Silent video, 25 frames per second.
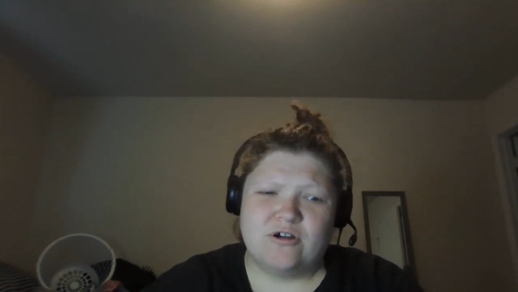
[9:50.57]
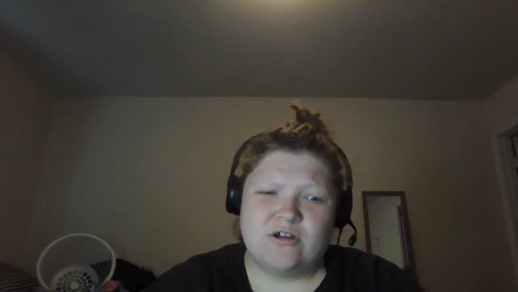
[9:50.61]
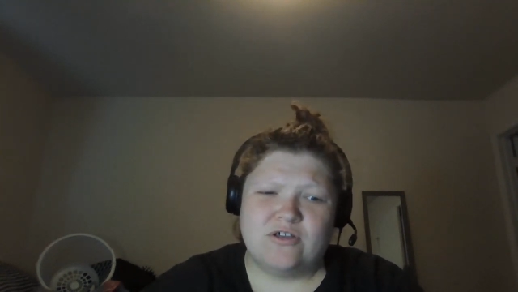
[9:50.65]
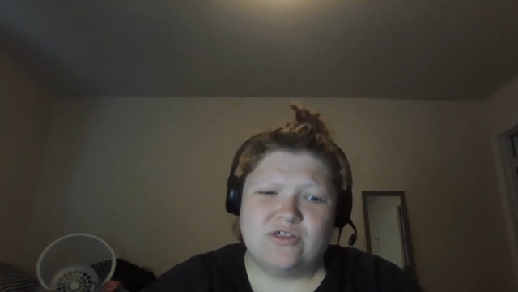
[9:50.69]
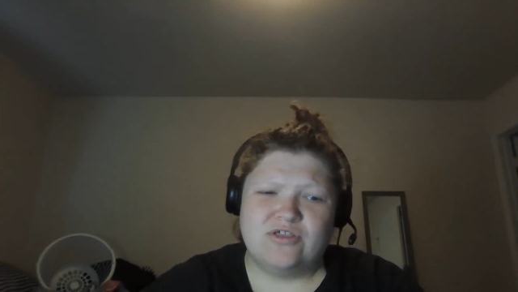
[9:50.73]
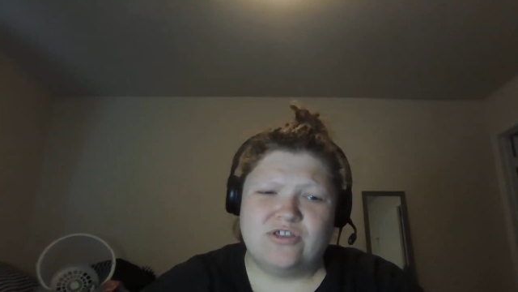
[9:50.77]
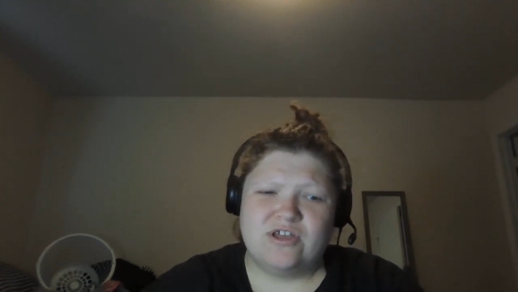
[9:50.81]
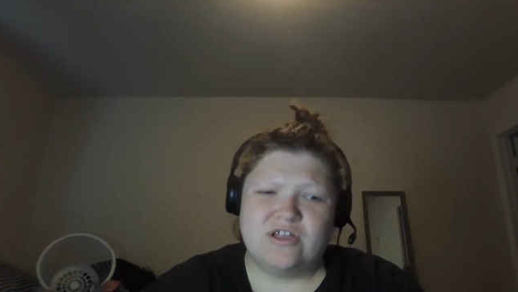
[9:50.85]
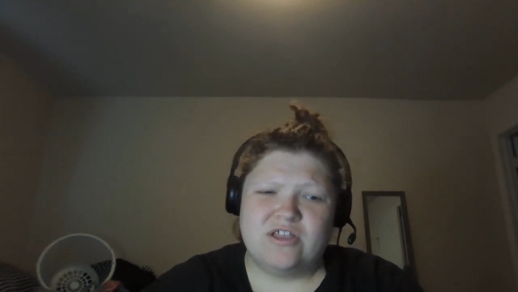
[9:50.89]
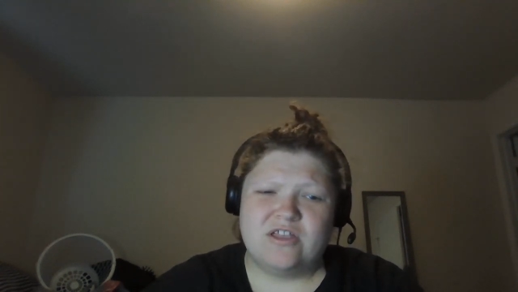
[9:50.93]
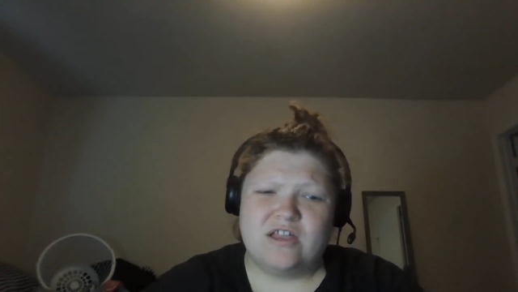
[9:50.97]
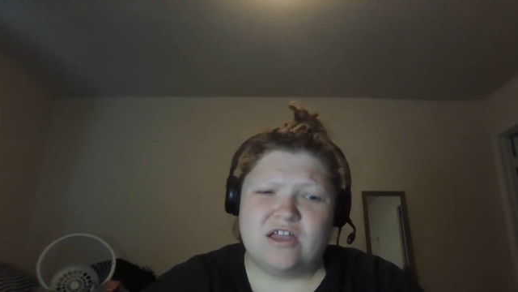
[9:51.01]

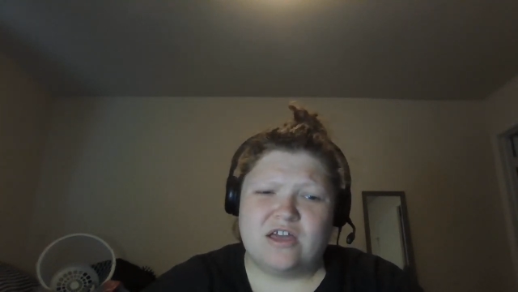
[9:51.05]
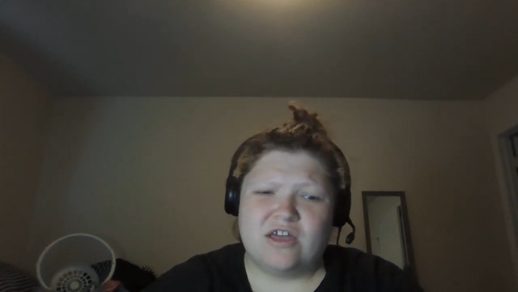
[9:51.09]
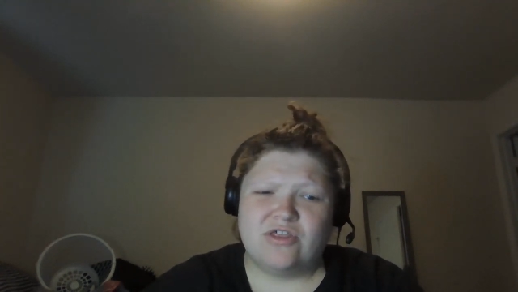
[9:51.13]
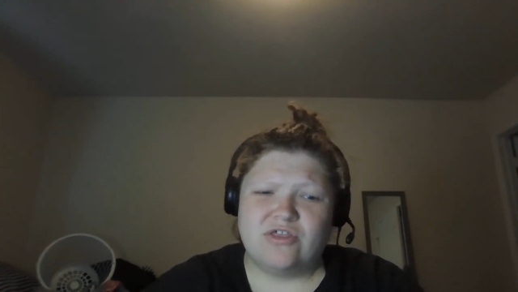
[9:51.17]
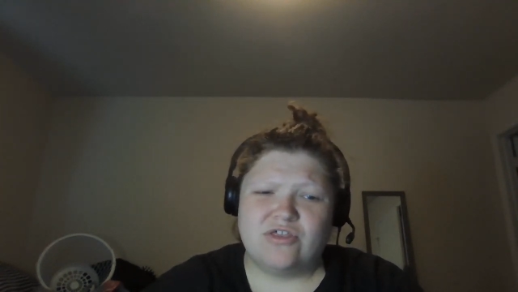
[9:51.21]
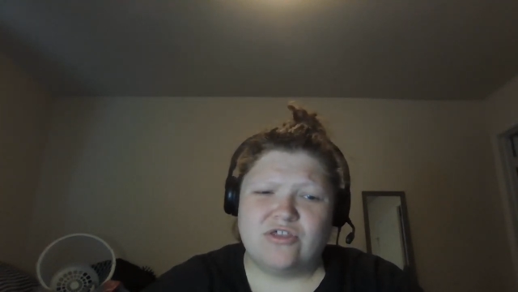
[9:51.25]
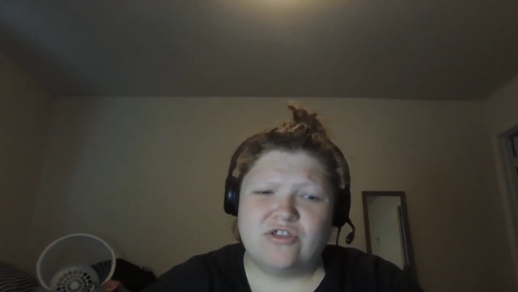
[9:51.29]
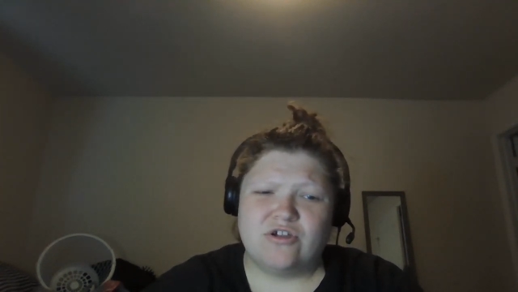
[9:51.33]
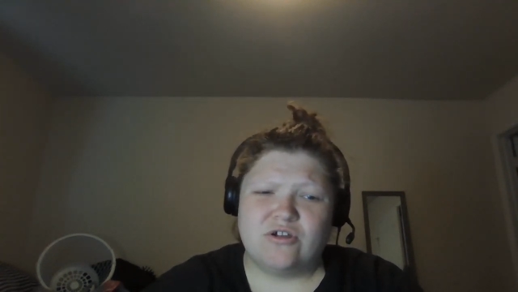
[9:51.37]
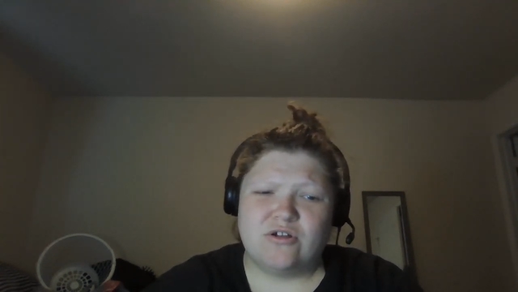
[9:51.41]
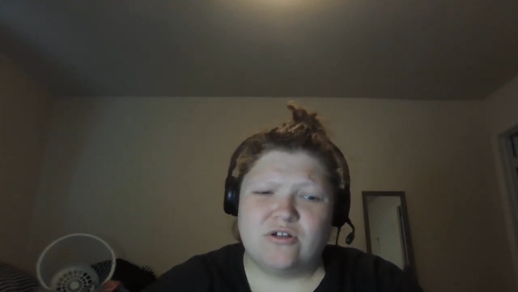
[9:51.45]
ascendance